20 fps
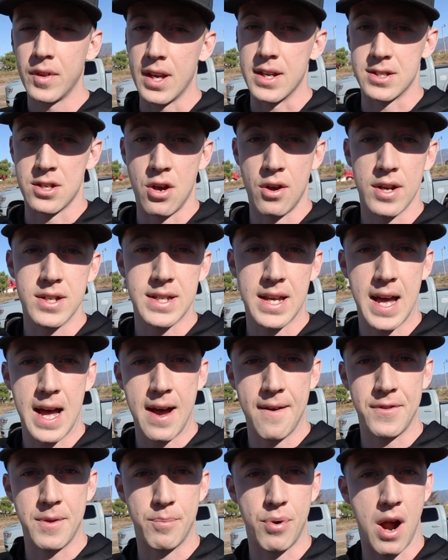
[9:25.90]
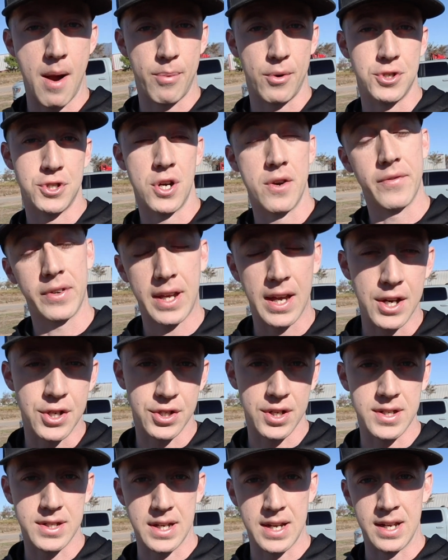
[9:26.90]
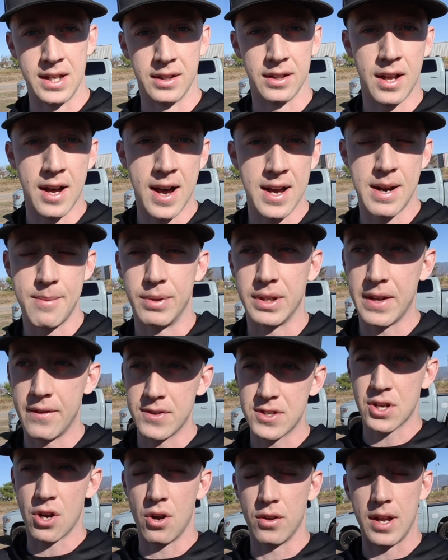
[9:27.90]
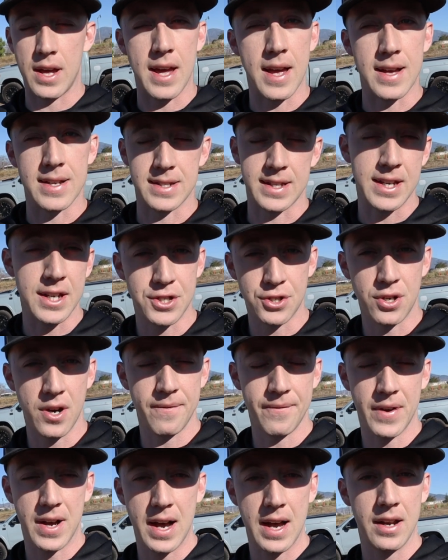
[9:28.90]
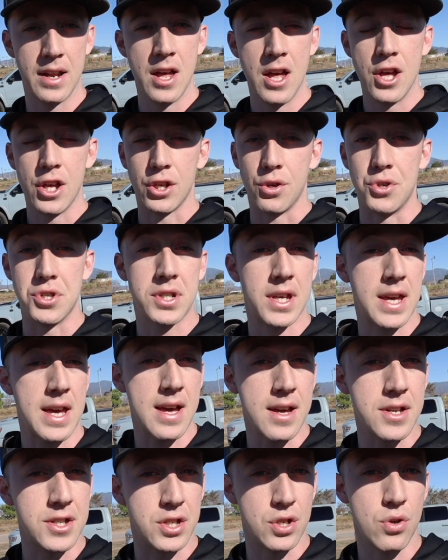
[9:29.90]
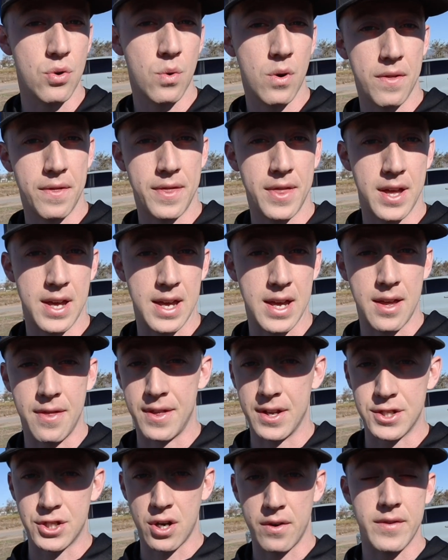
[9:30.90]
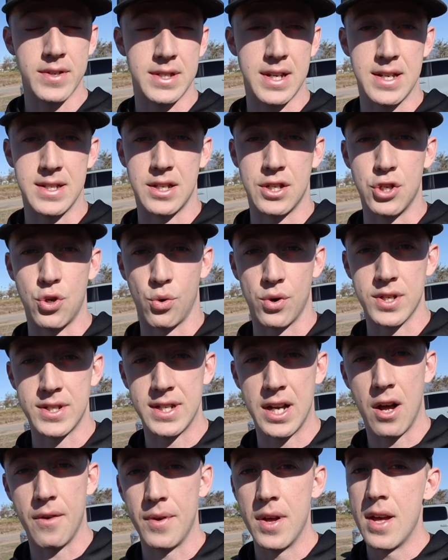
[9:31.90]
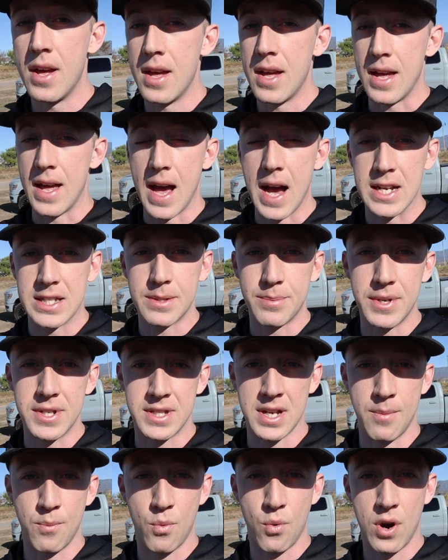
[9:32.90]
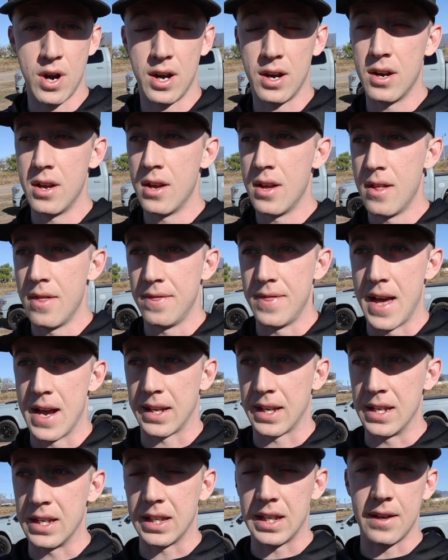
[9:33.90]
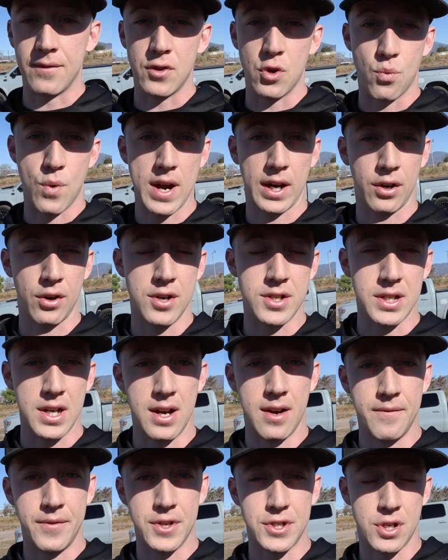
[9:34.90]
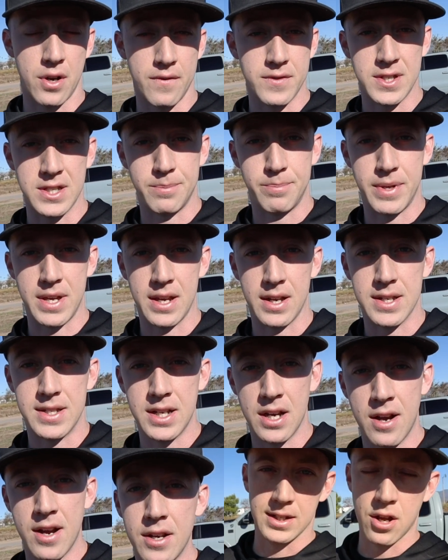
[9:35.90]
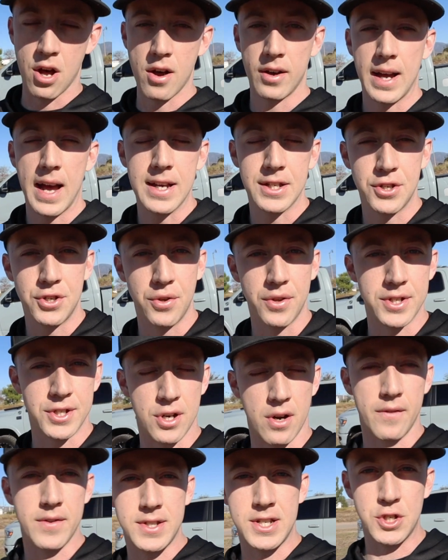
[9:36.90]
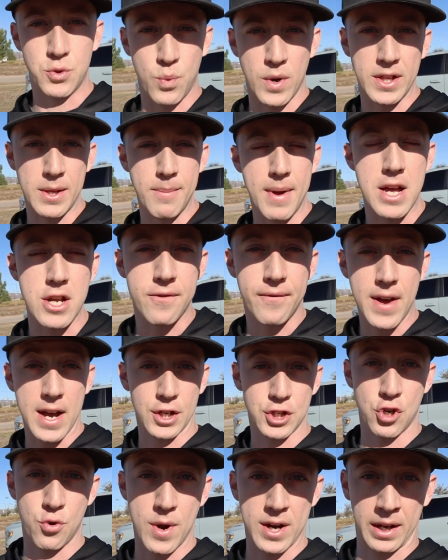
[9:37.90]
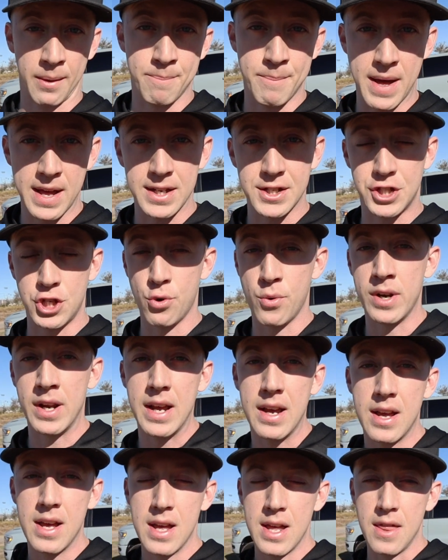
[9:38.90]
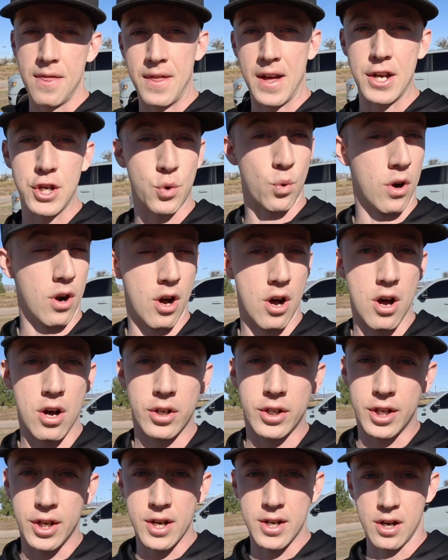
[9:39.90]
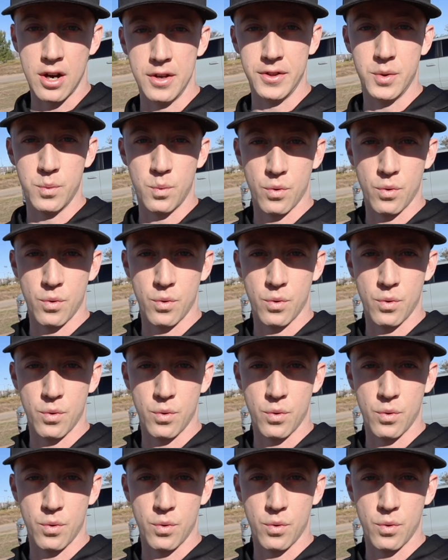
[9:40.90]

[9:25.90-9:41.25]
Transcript: as long as they have the proper certifications in line. I believe it's called ASE certified. You just can't do the services yourself. It has to be somewhere that can give you records of the services being done. As long as you do the services when the manufacturer recommends doing it, then you are all good on the